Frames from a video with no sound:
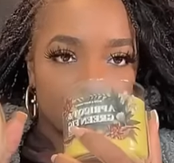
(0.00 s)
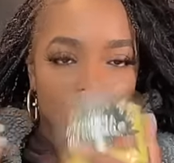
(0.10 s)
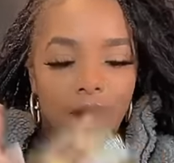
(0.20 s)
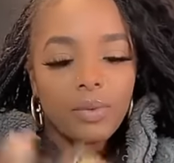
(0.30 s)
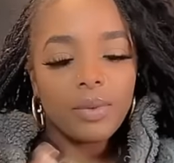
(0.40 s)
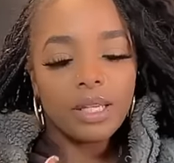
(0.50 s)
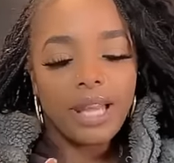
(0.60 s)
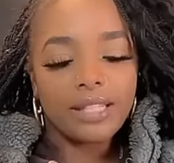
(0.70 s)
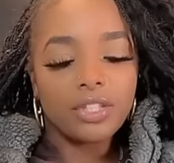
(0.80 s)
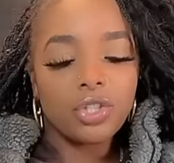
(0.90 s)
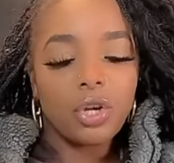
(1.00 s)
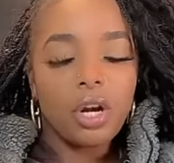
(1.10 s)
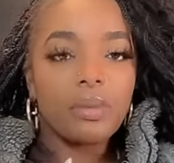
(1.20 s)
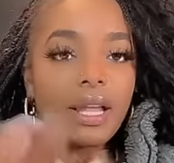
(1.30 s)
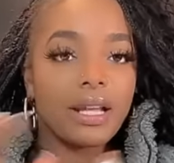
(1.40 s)
I don't really like the
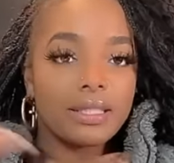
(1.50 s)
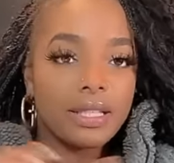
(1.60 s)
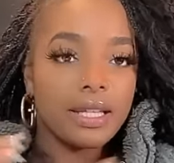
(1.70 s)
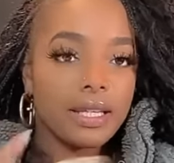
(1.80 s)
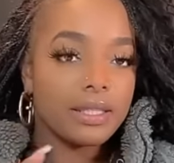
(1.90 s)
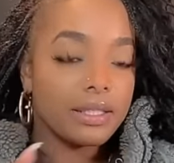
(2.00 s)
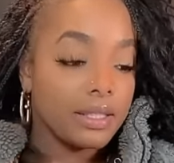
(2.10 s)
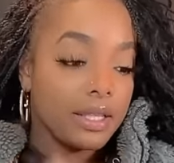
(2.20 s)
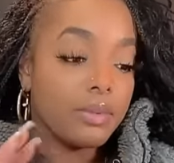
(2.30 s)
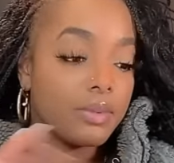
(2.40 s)
jar, but like I said, it